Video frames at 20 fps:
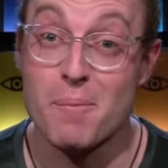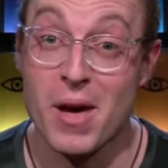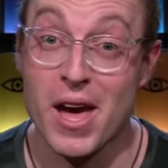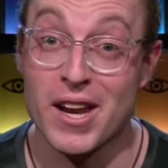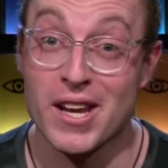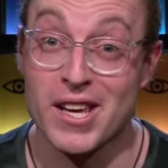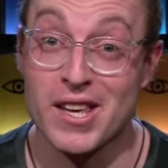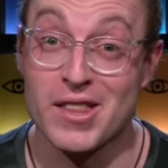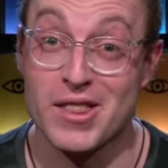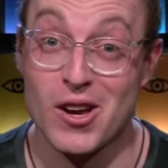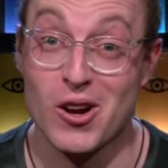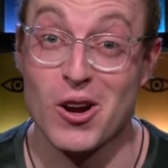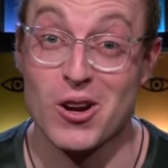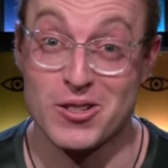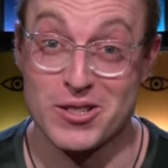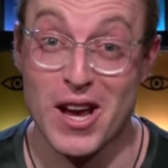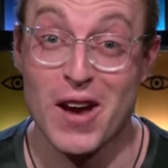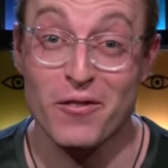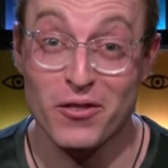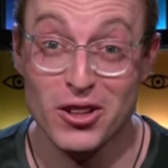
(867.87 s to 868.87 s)
Betty, there are
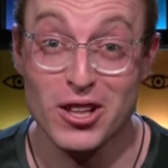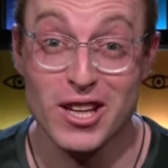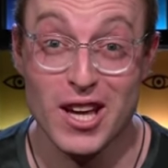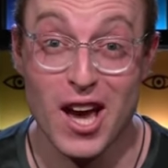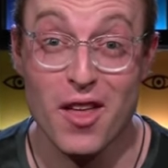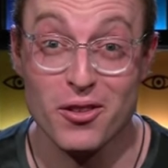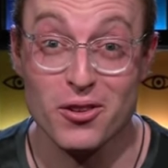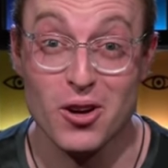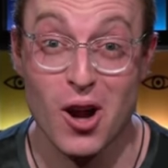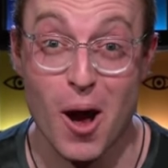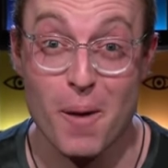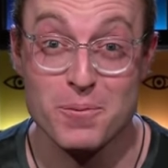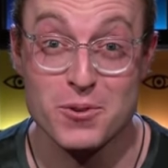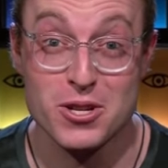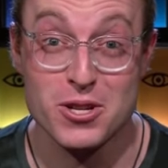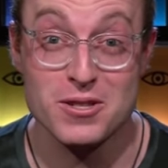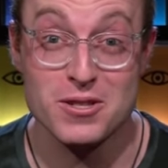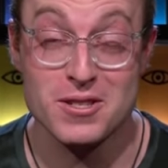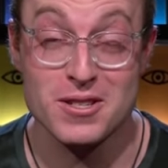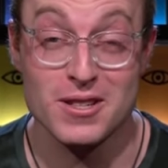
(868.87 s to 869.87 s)
definitely other
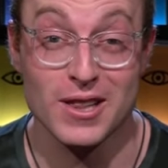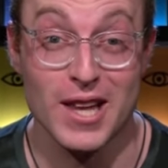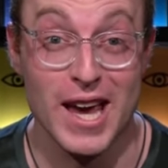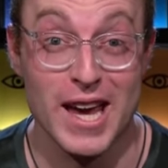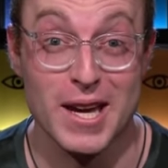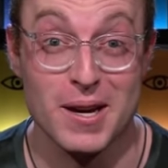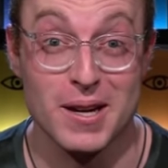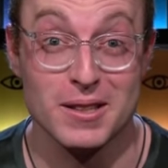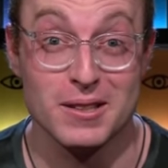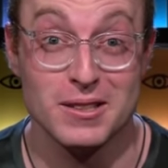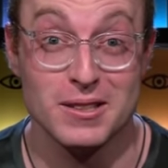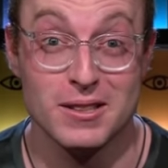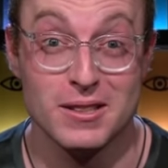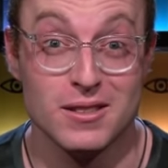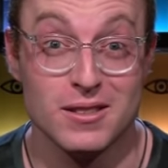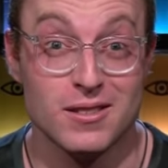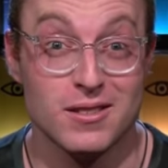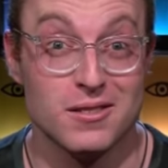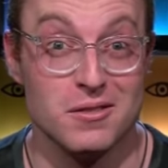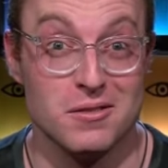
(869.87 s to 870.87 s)
options, like
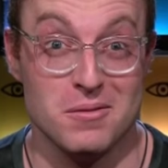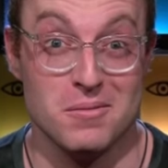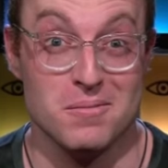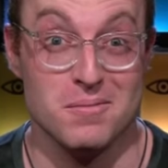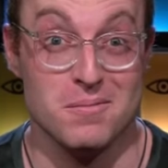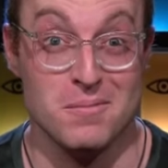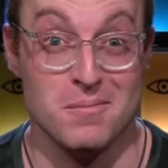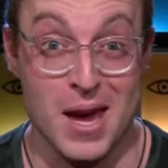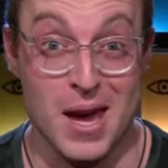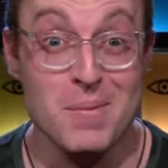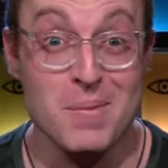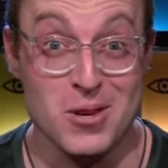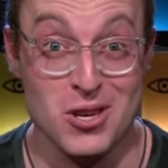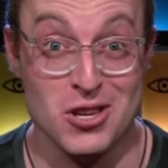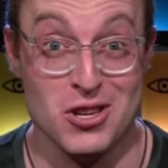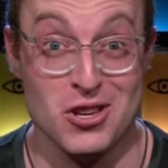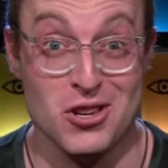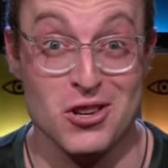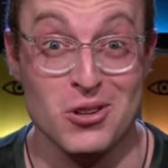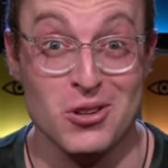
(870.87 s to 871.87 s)
maybe
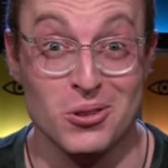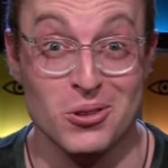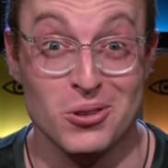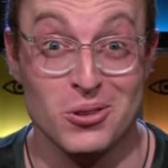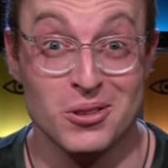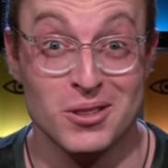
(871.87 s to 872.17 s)
you.